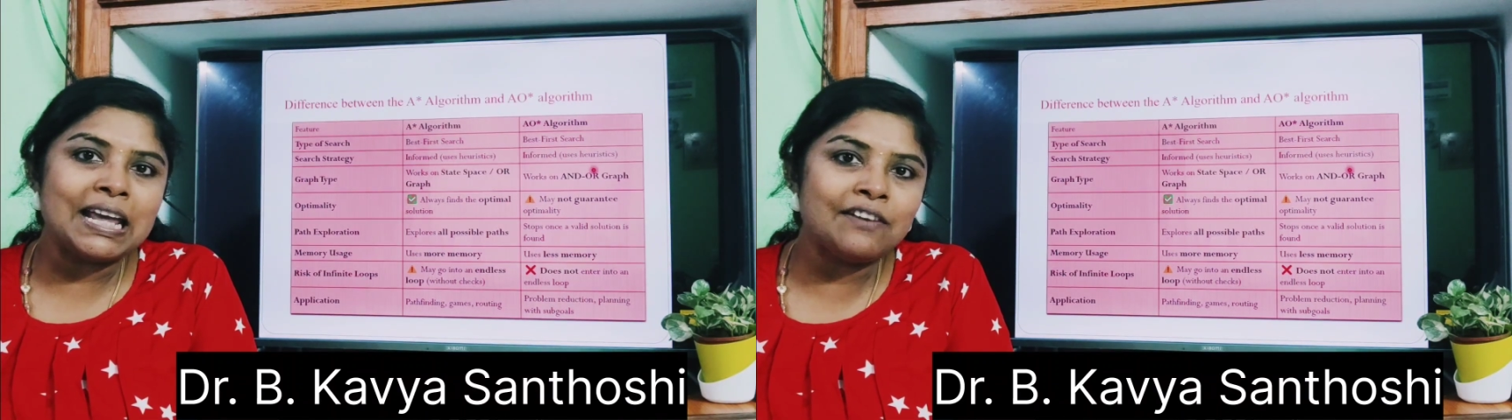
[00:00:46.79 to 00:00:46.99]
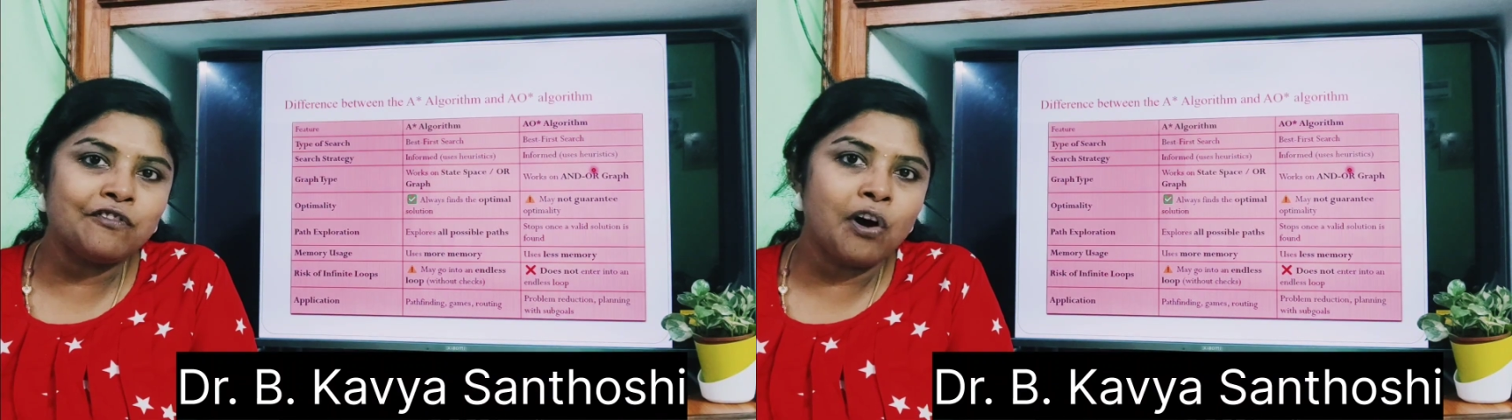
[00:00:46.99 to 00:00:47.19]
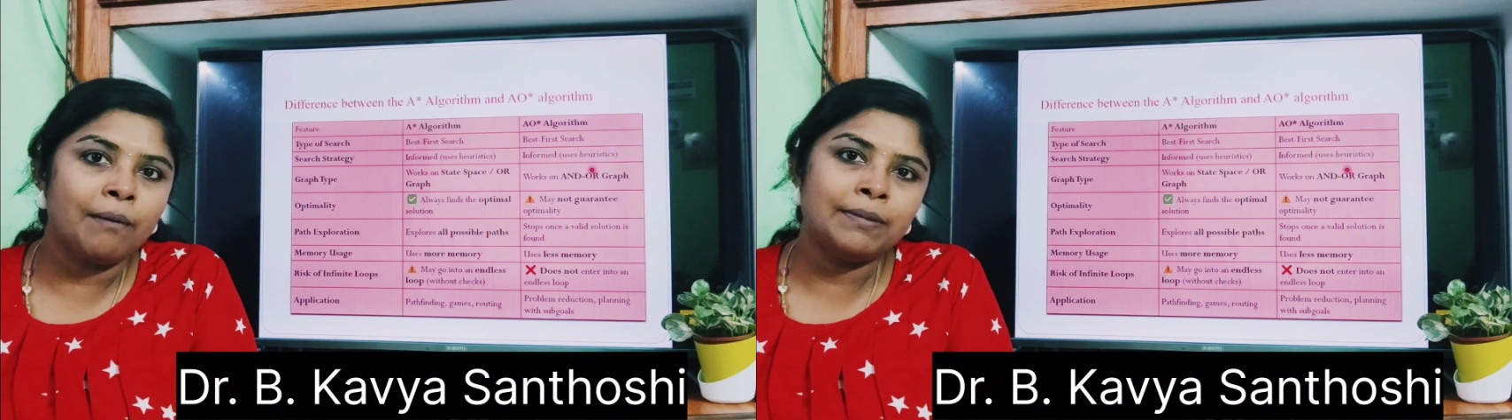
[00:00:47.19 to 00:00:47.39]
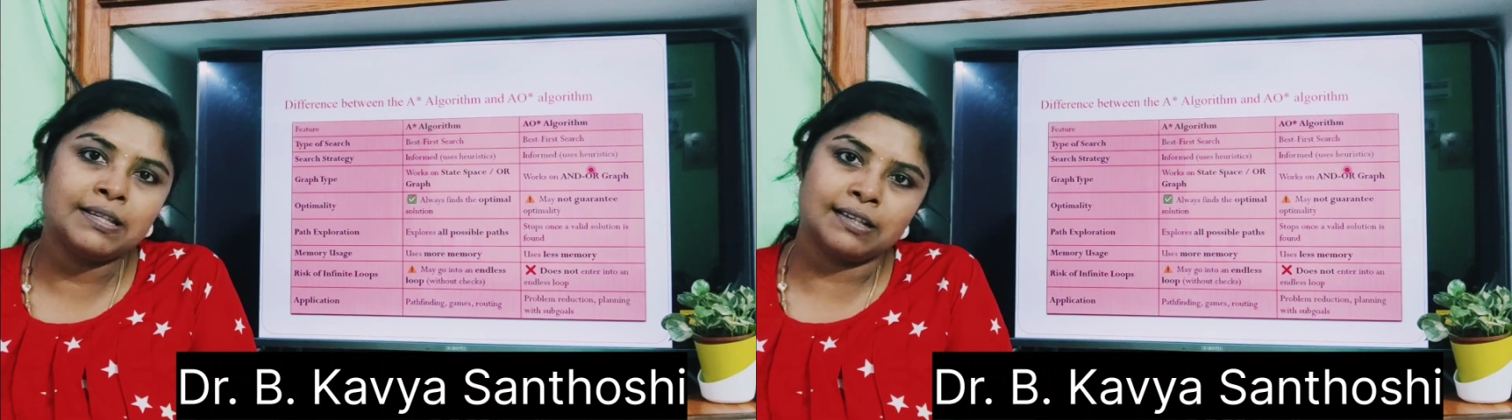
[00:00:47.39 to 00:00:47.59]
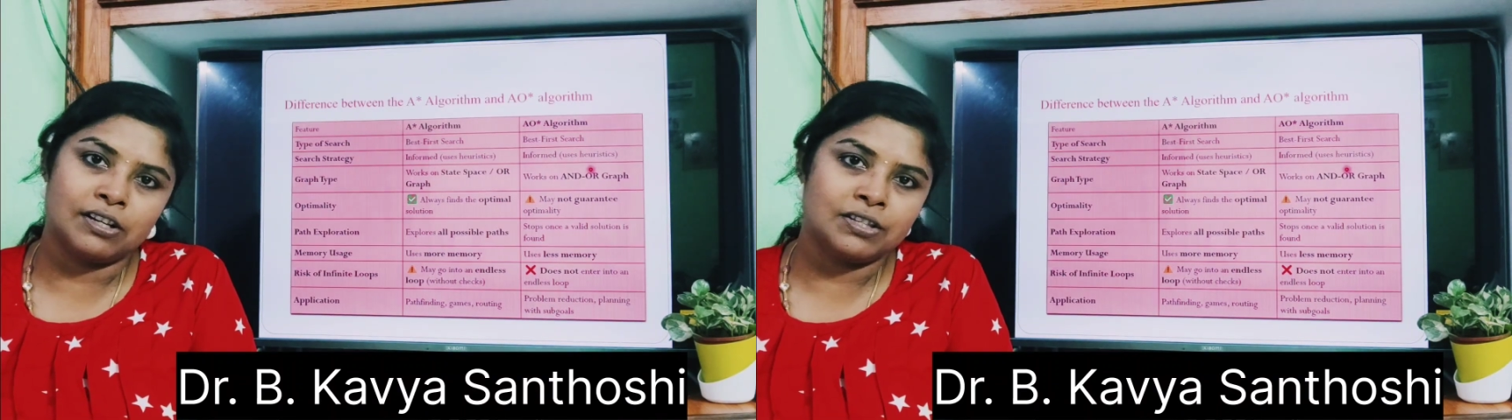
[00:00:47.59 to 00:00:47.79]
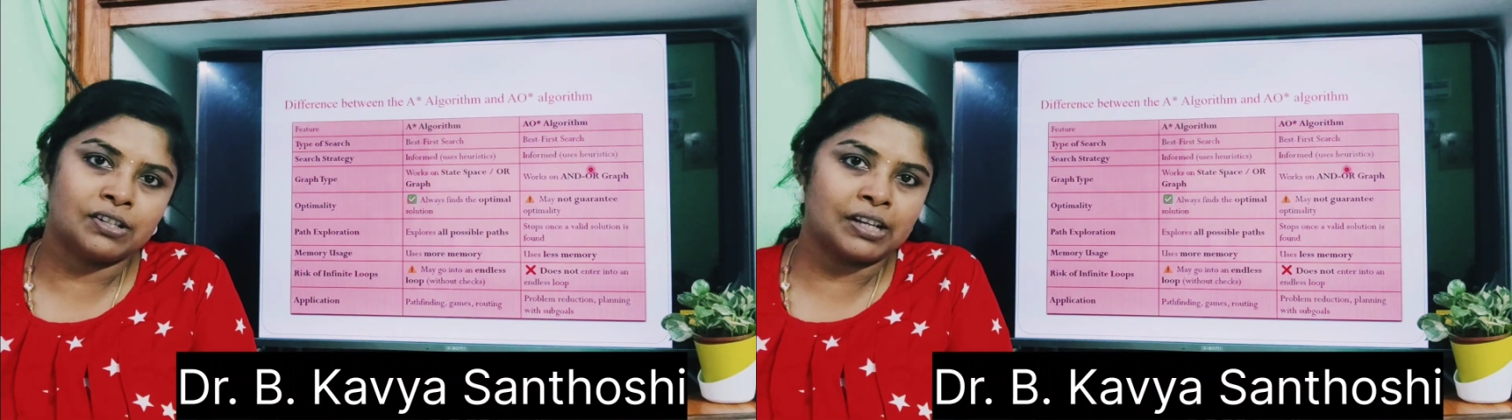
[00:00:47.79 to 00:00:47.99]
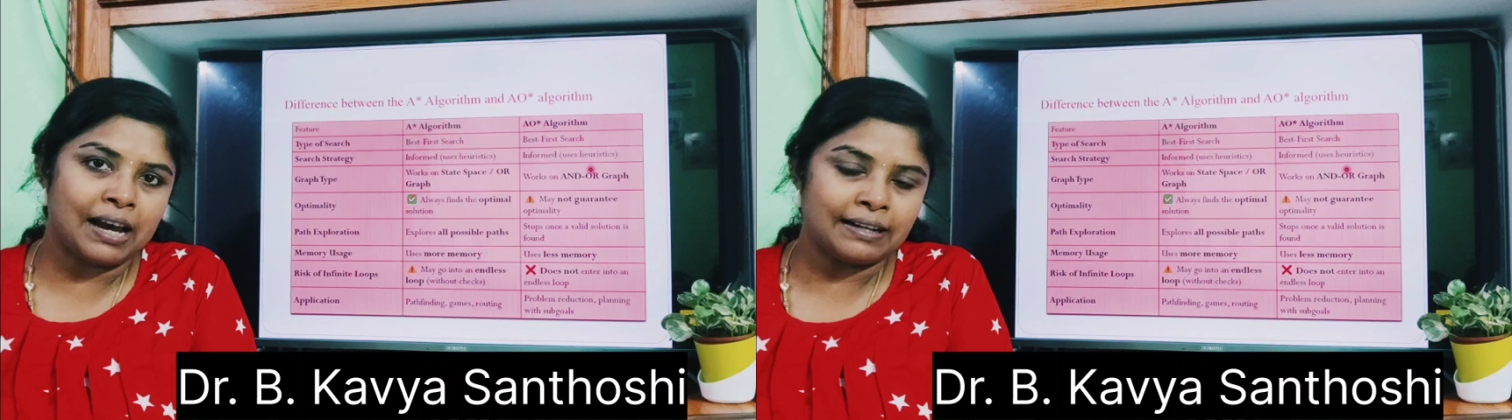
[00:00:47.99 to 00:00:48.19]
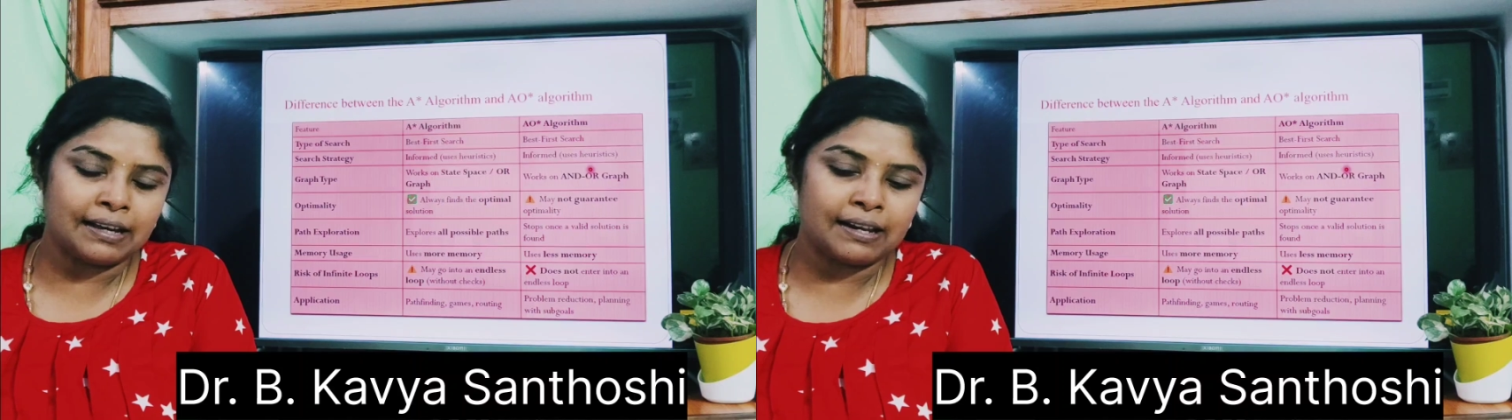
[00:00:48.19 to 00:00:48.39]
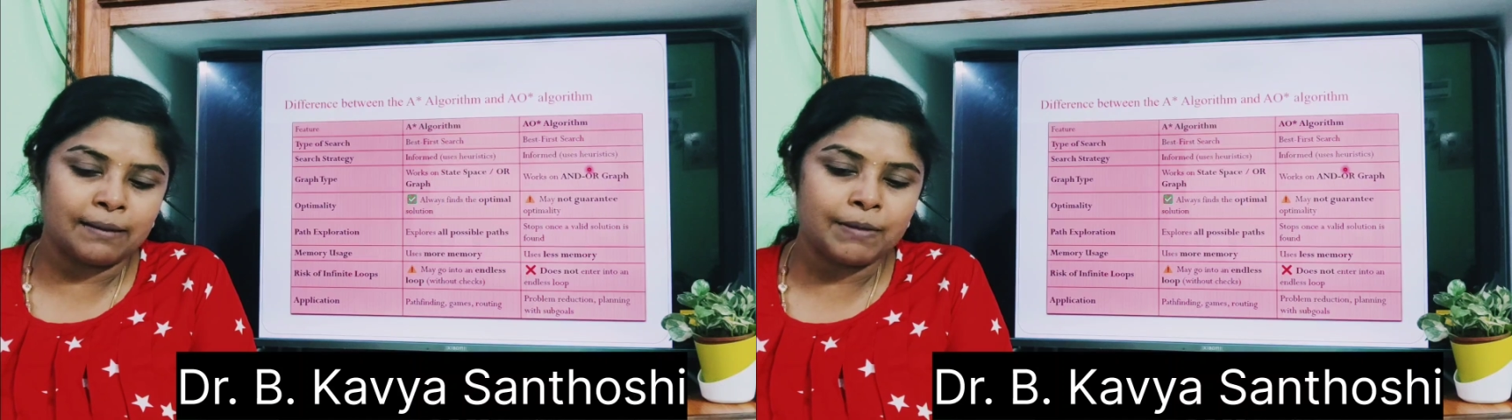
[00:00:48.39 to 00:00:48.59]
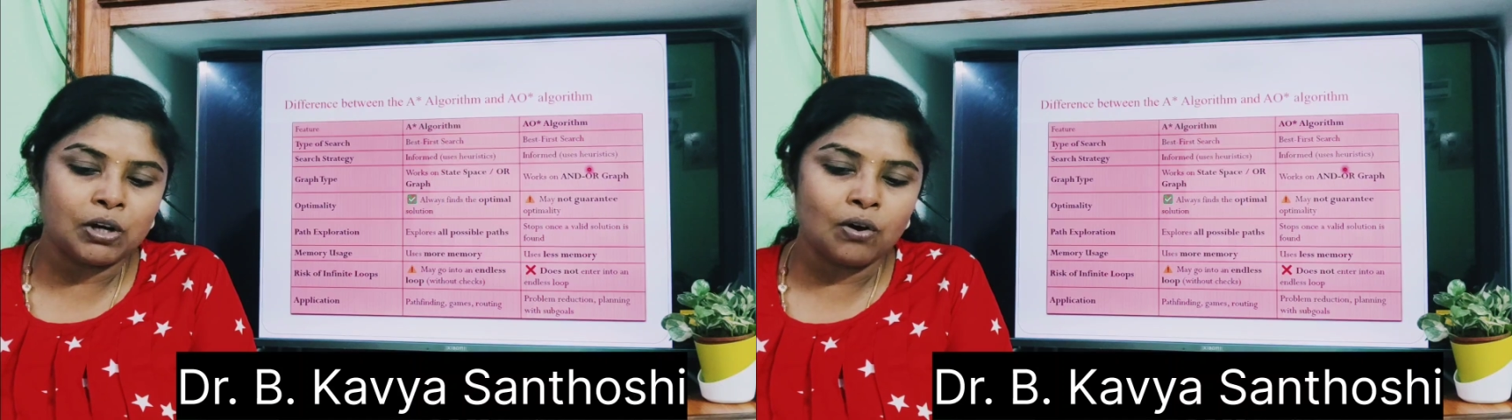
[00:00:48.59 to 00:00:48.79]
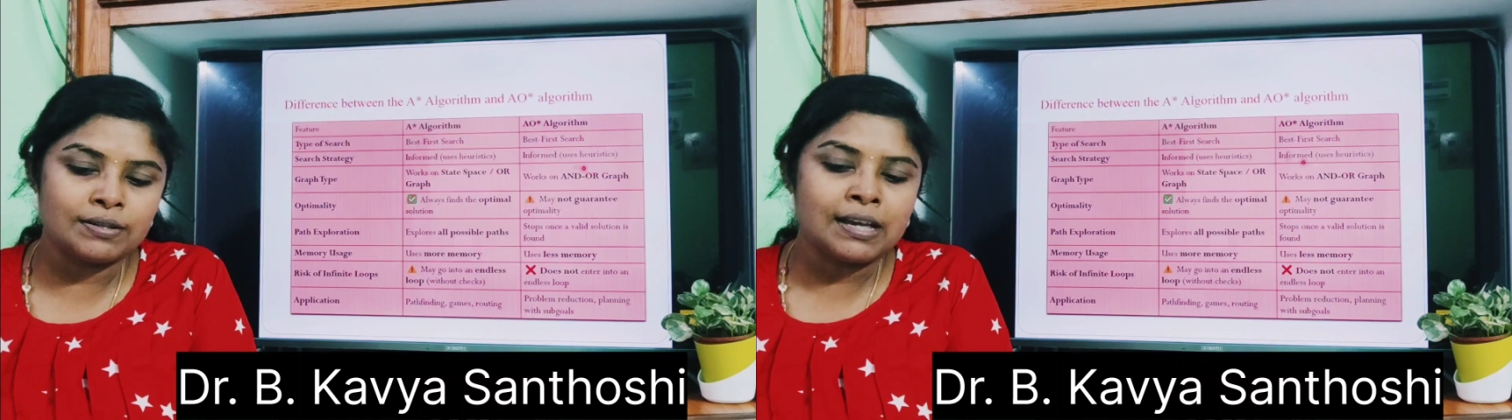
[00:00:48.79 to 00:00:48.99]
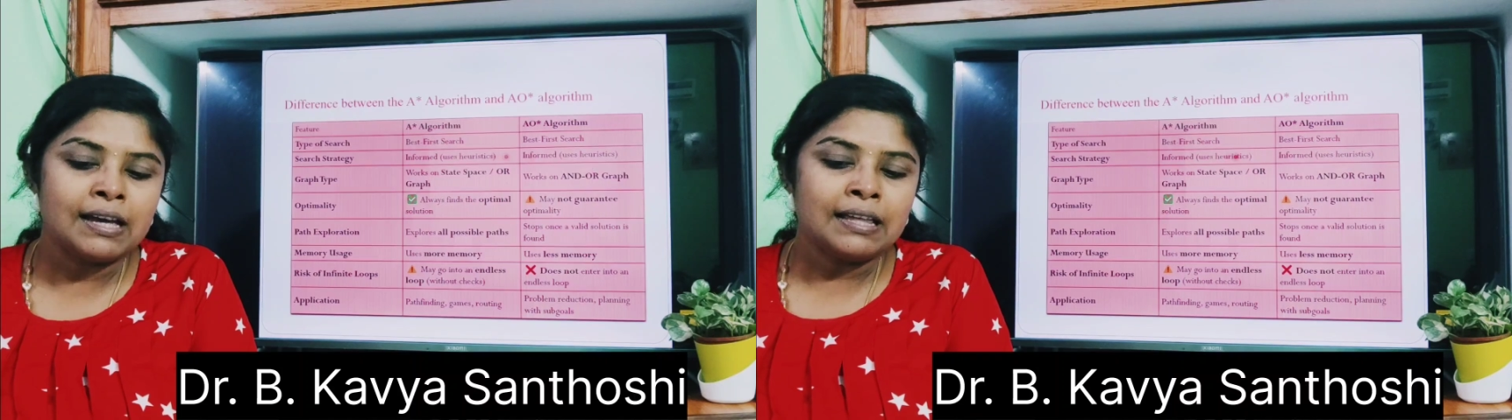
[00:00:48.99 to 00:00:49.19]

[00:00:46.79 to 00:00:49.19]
informed search category because